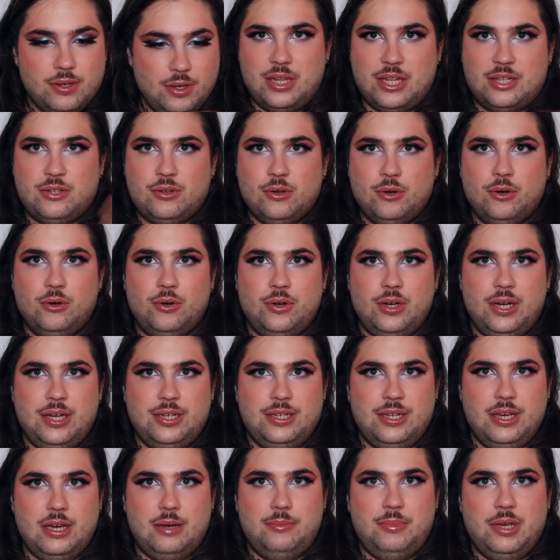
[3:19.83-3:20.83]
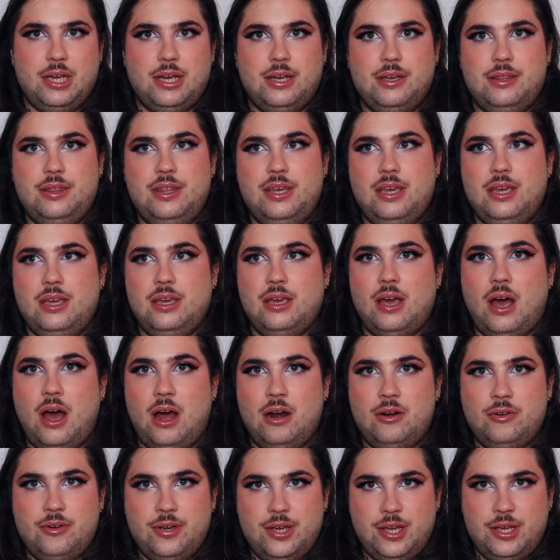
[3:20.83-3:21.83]
That's the whole idea behind the
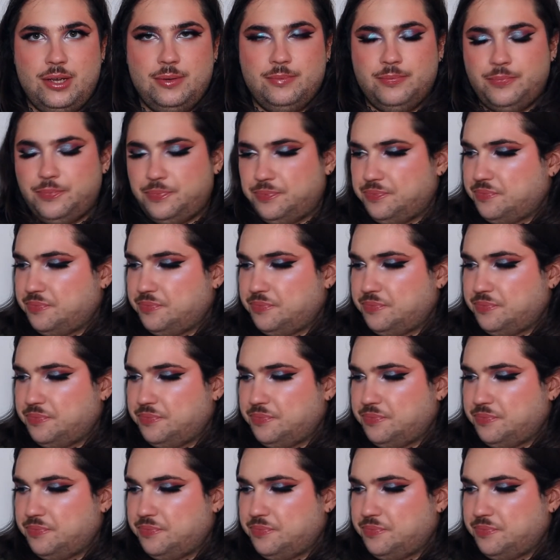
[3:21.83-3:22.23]
Aloe